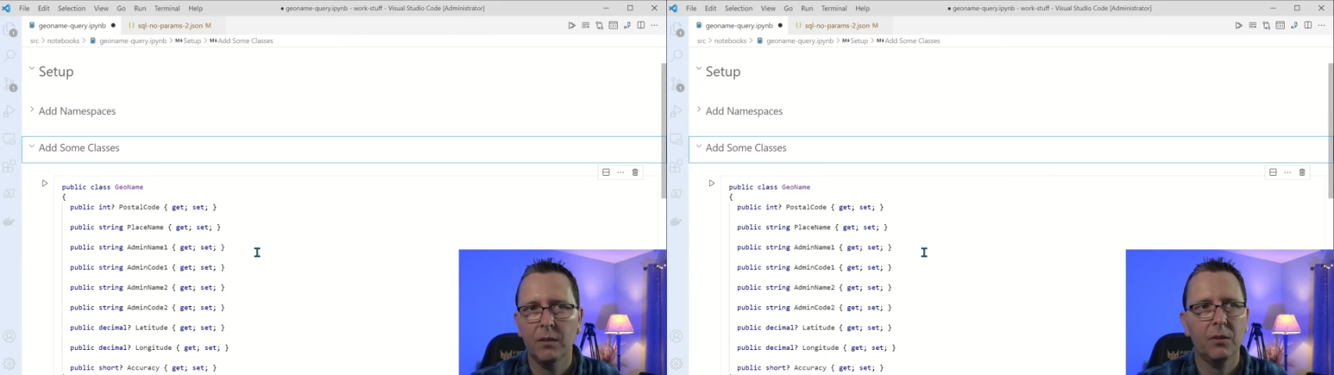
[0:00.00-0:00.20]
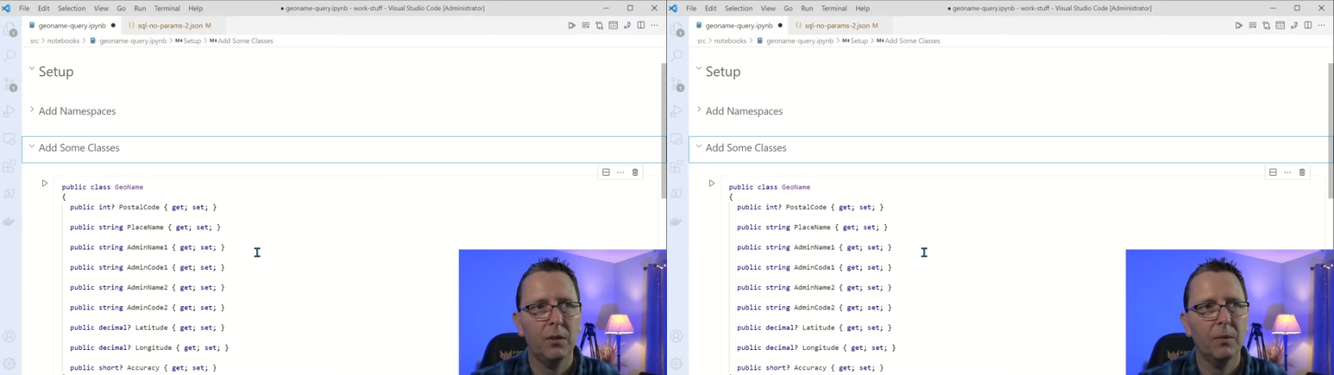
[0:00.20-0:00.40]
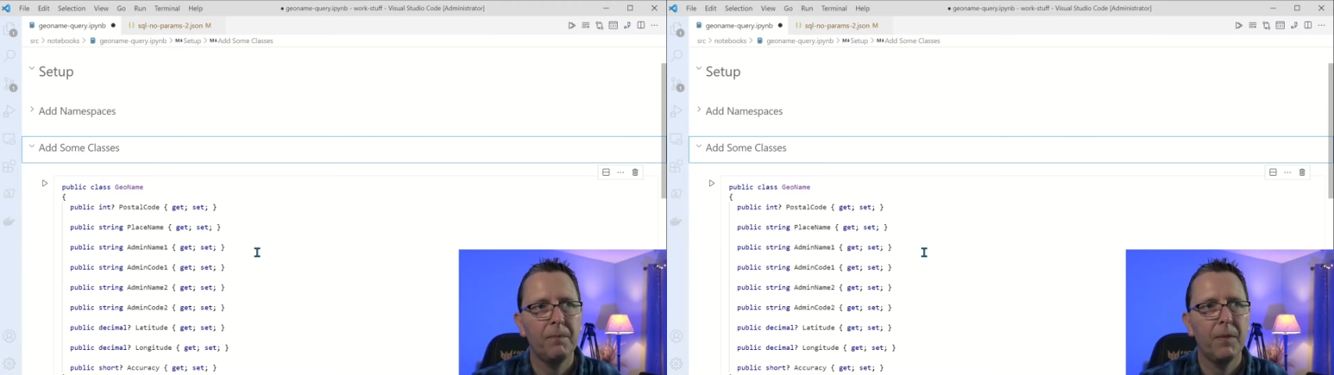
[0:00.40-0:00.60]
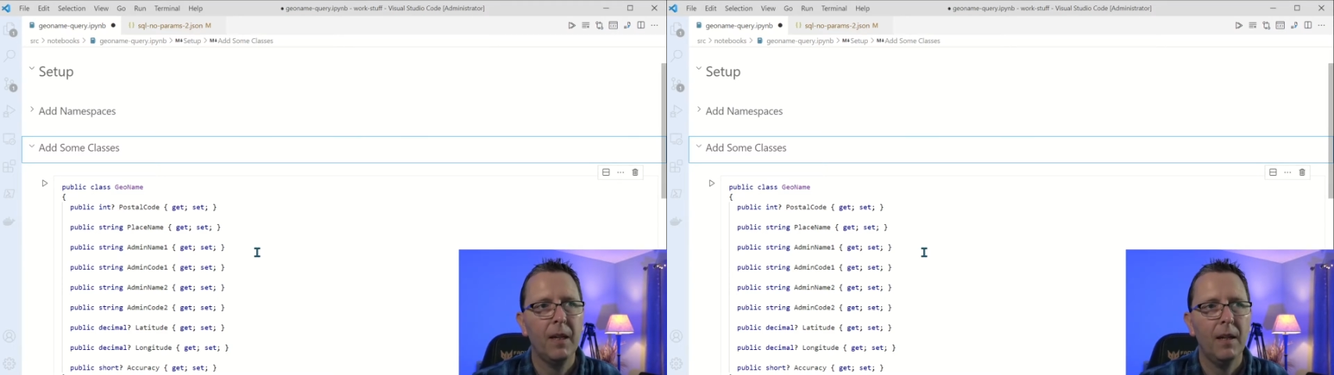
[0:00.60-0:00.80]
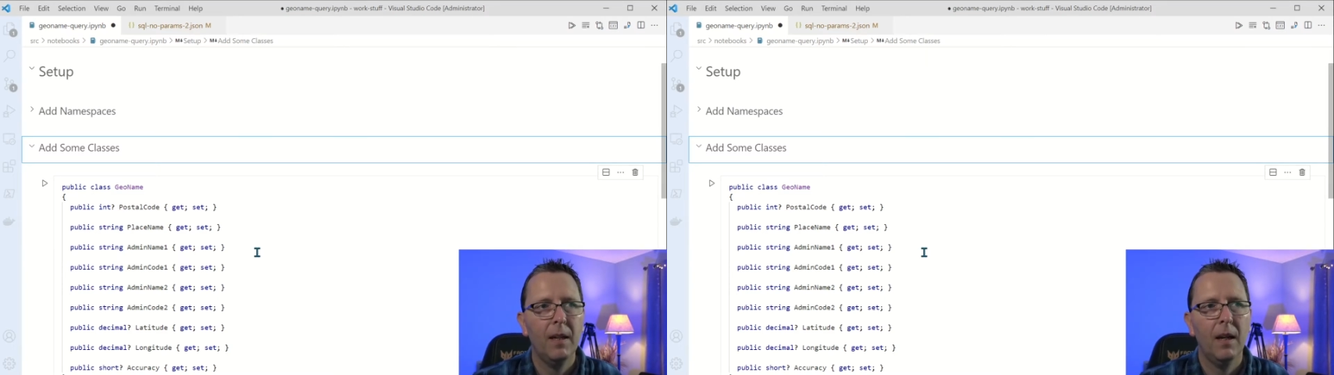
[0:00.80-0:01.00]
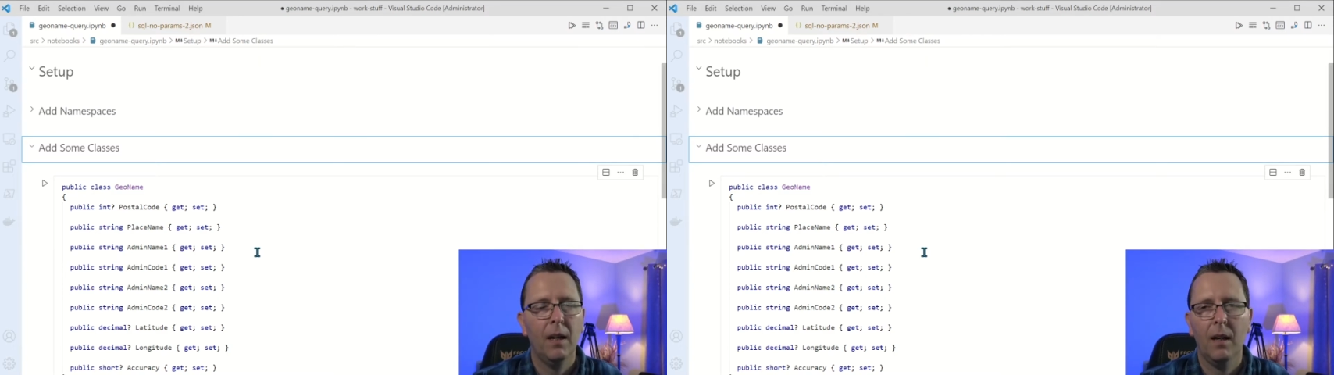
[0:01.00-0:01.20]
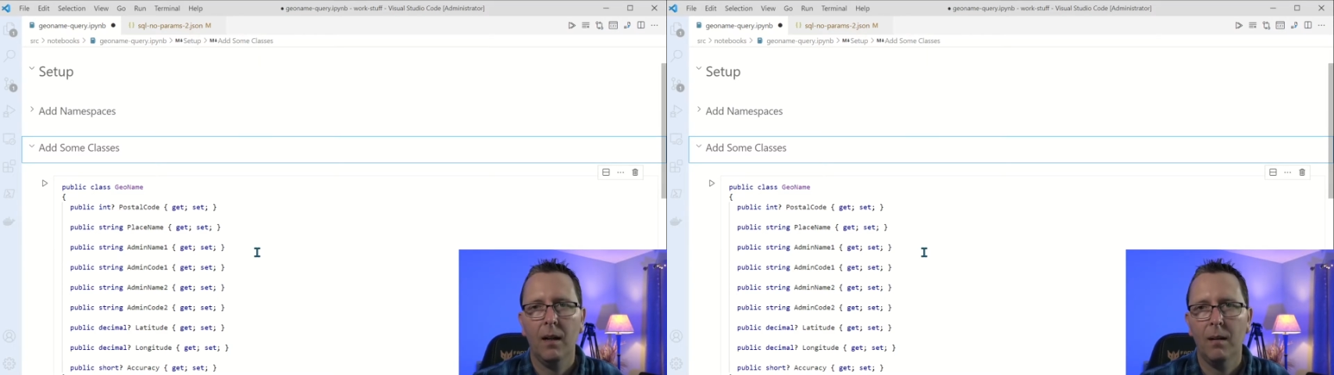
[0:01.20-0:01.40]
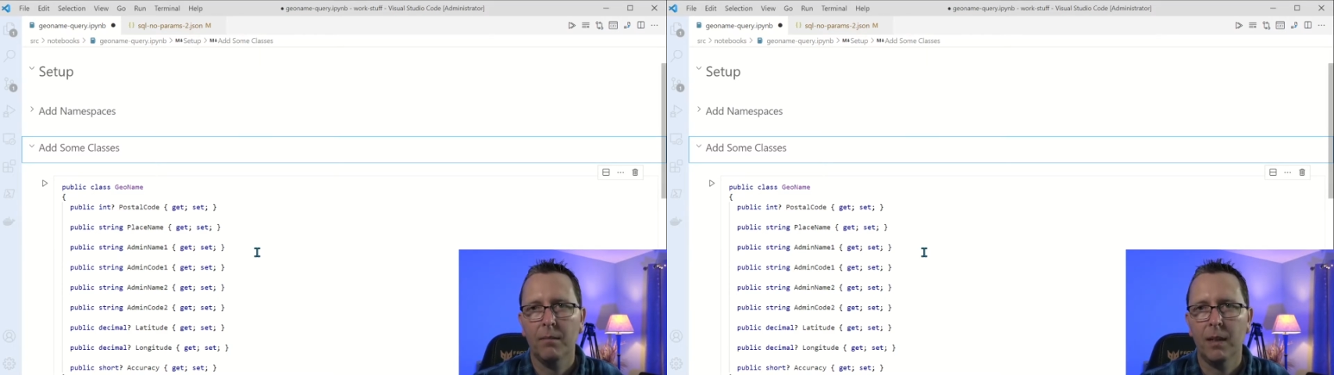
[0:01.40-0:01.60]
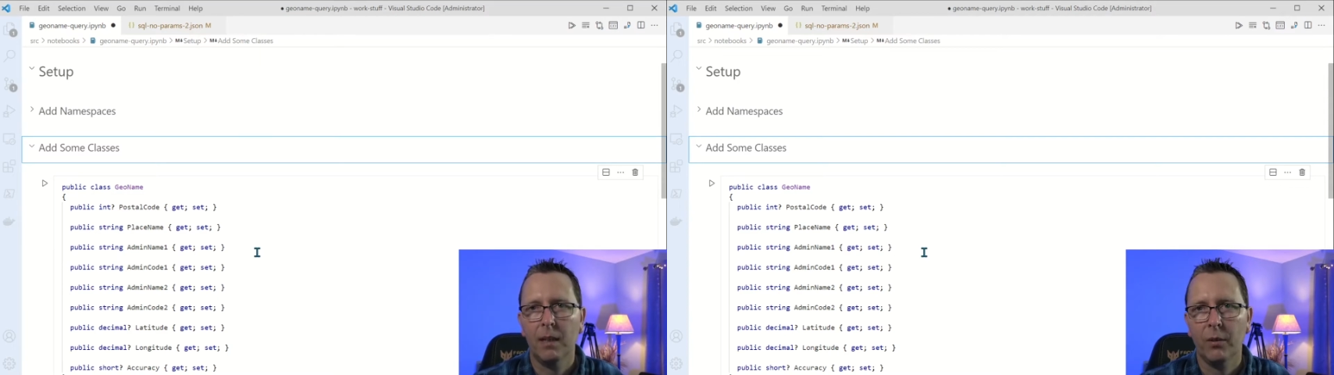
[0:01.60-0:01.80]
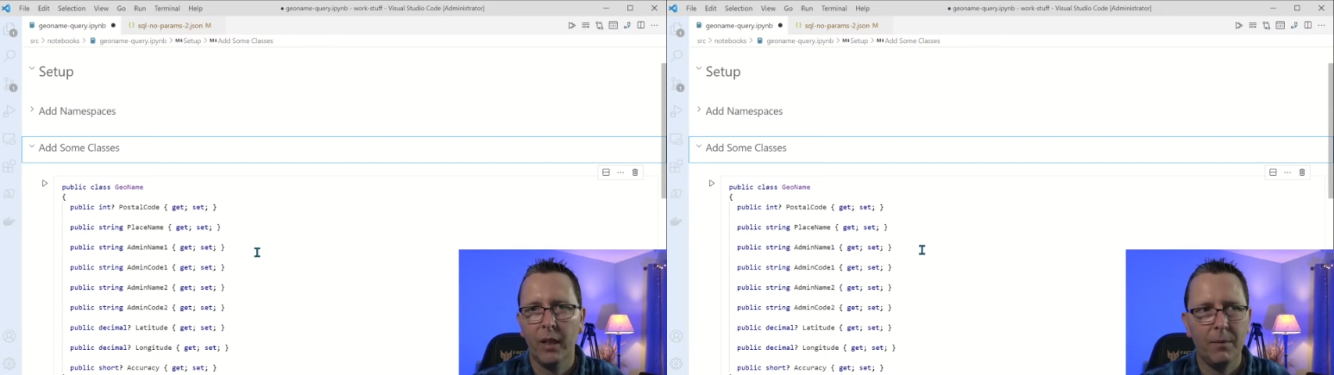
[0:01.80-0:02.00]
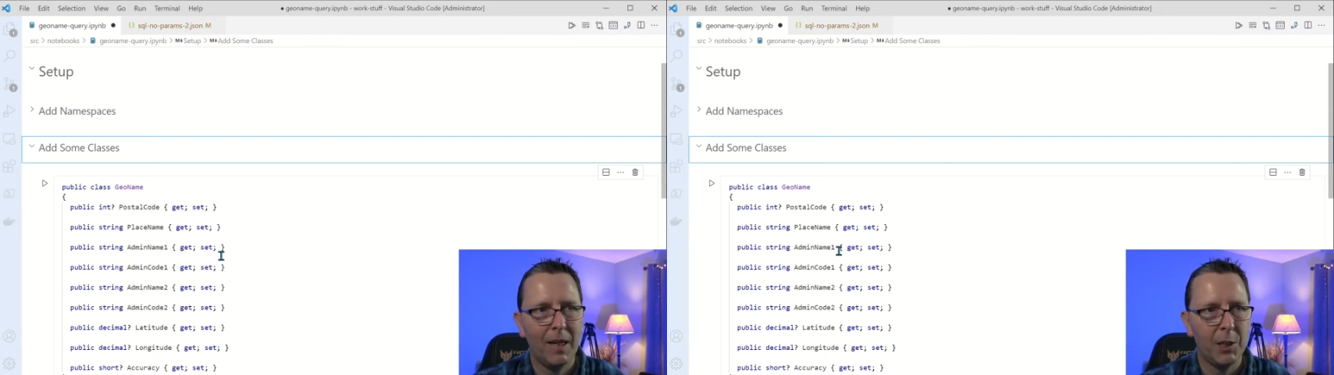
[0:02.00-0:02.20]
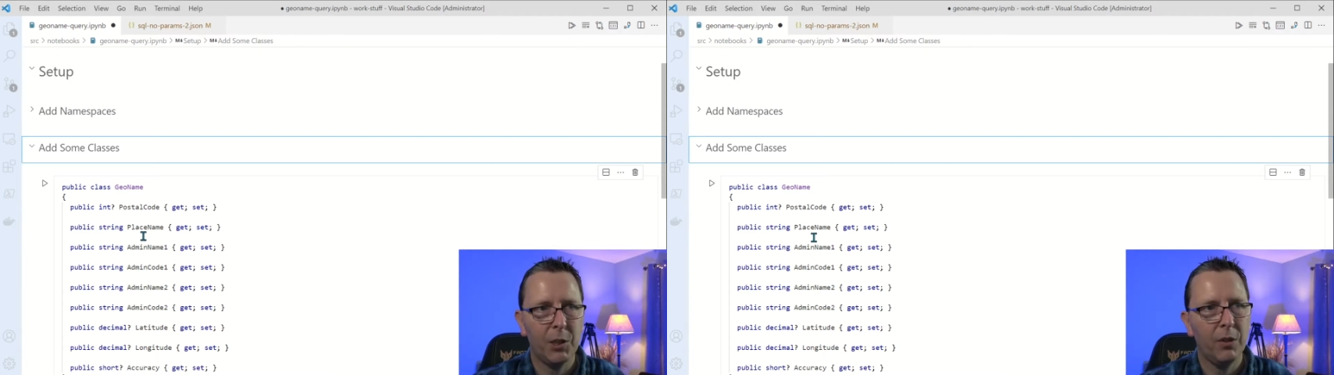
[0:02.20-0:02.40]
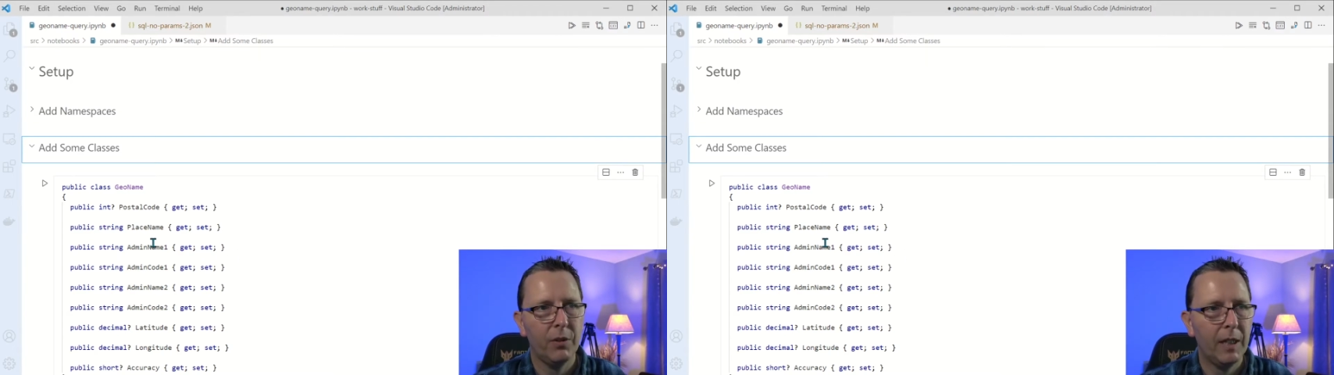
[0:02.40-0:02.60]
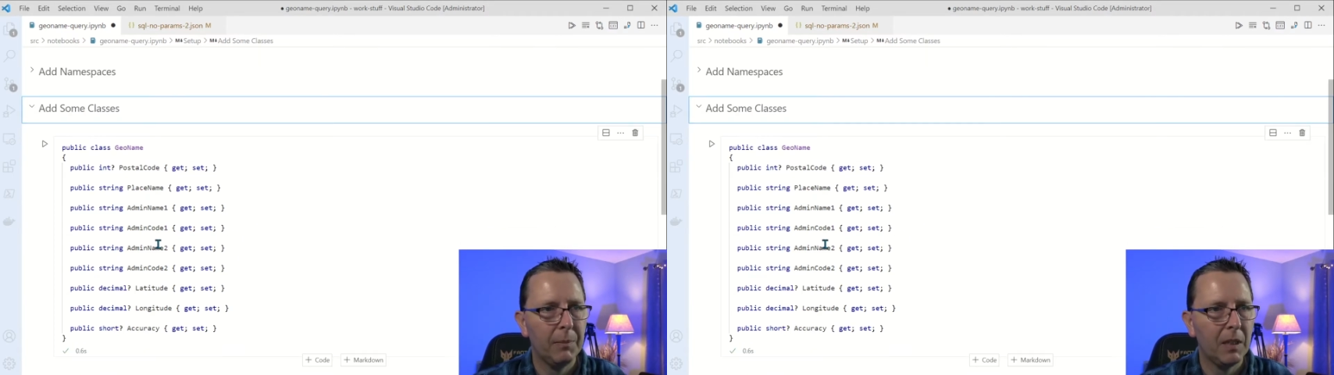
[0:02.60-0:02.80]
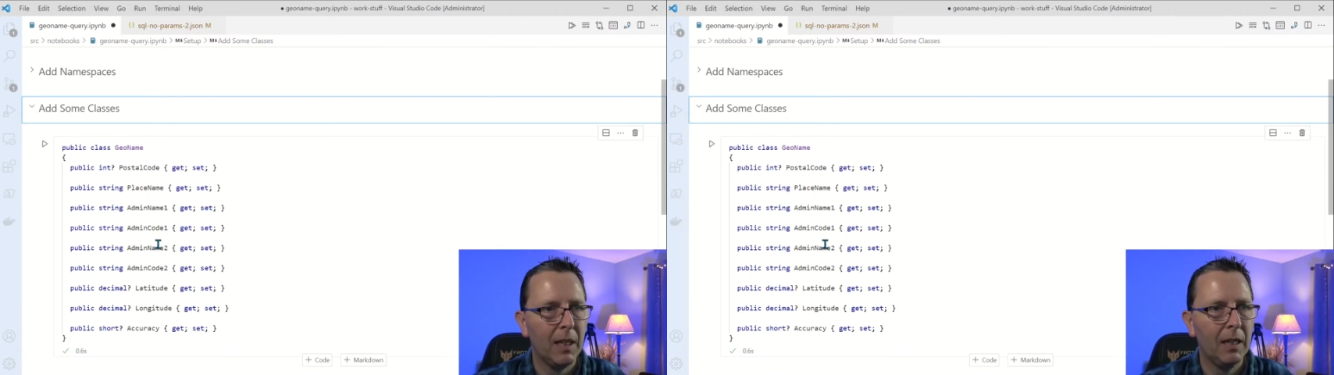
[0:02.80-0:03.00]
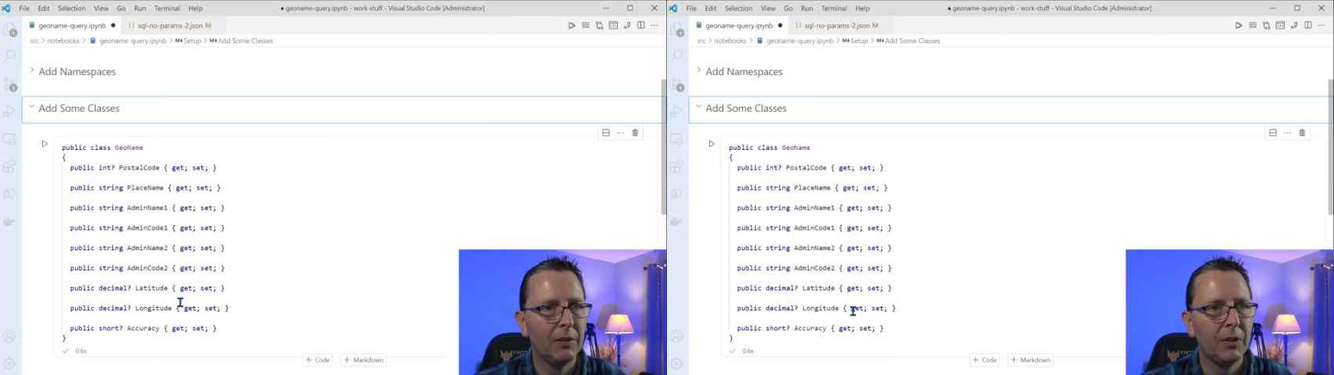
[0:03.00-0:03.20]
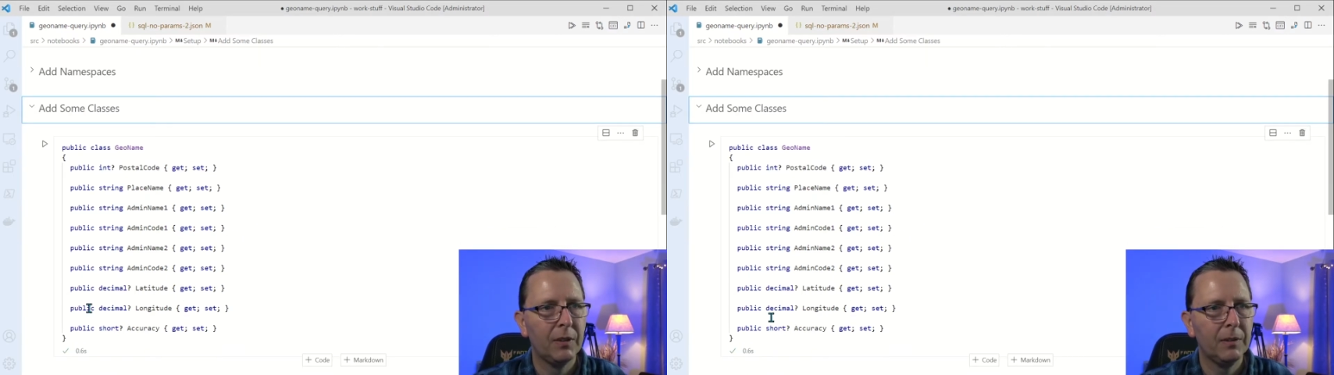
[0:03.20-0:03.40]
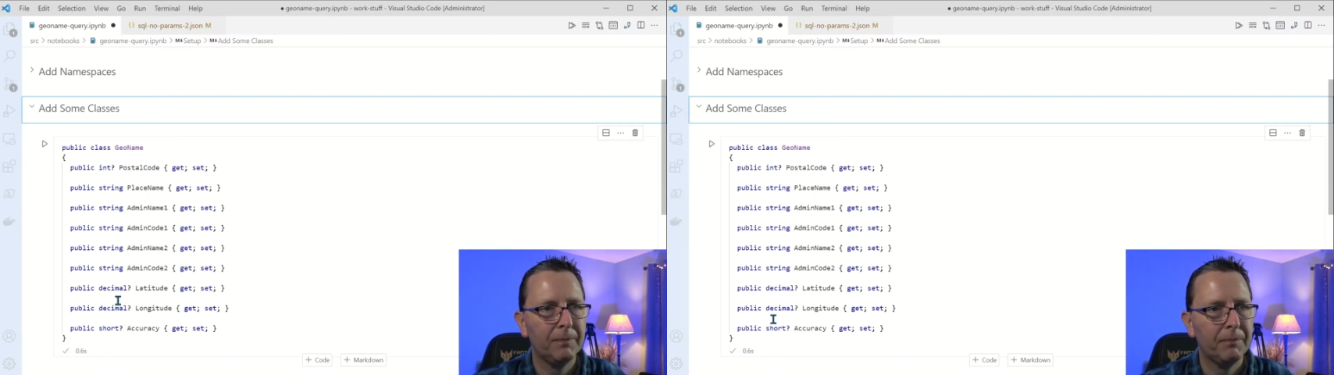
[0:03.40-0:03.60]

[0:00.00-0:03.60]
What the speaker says: So I created my GeoName class here